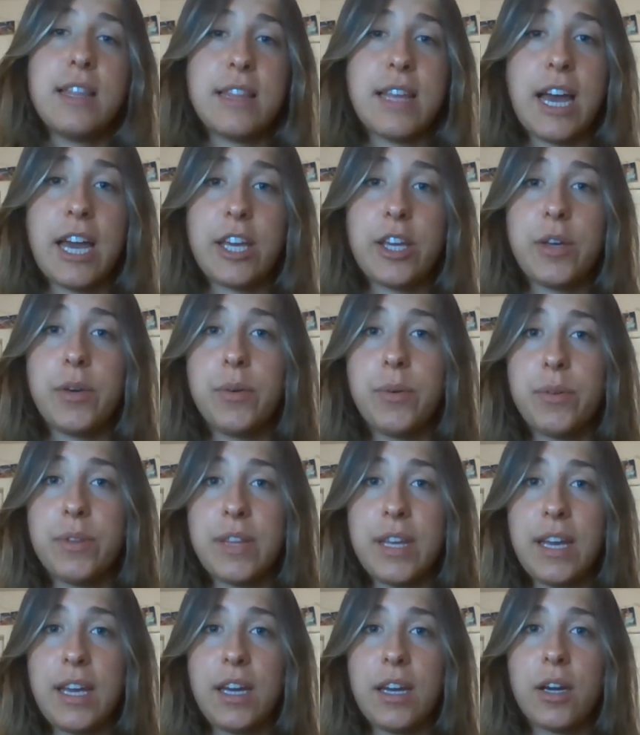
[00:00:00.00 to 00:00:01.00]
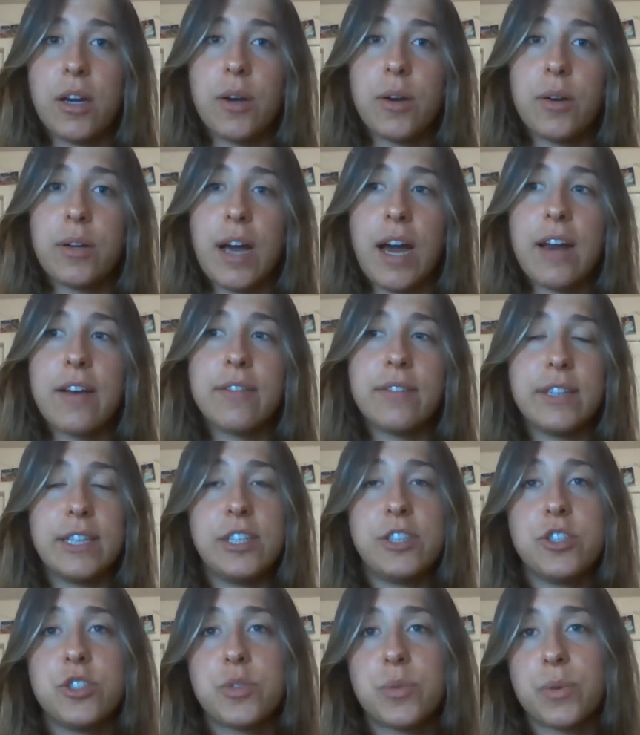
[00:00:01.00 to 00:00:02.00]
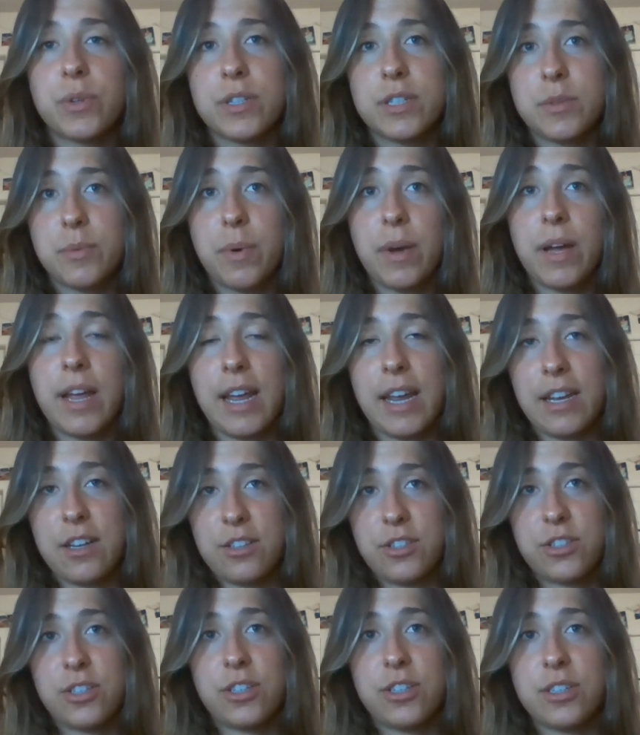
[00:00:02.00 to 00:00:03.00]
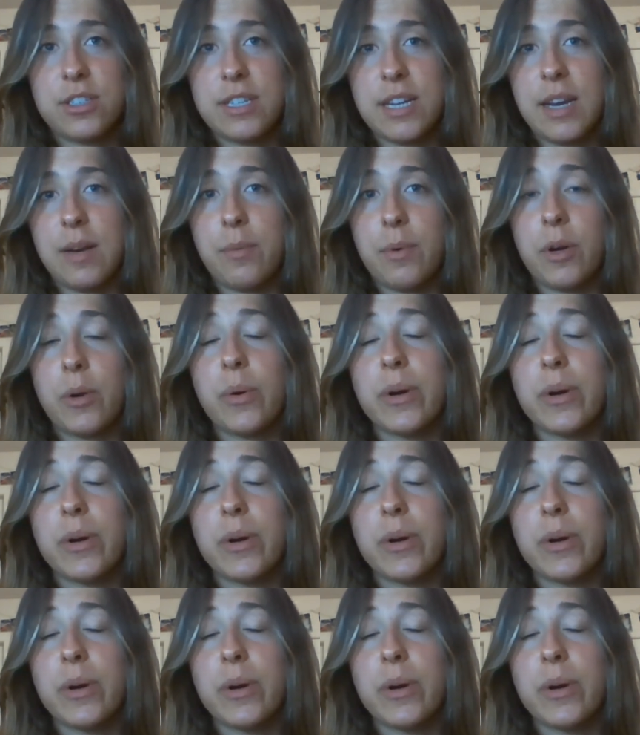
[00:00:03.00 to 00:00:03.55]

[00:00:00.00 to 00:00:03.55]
that you think kind of lead you towards what answers and what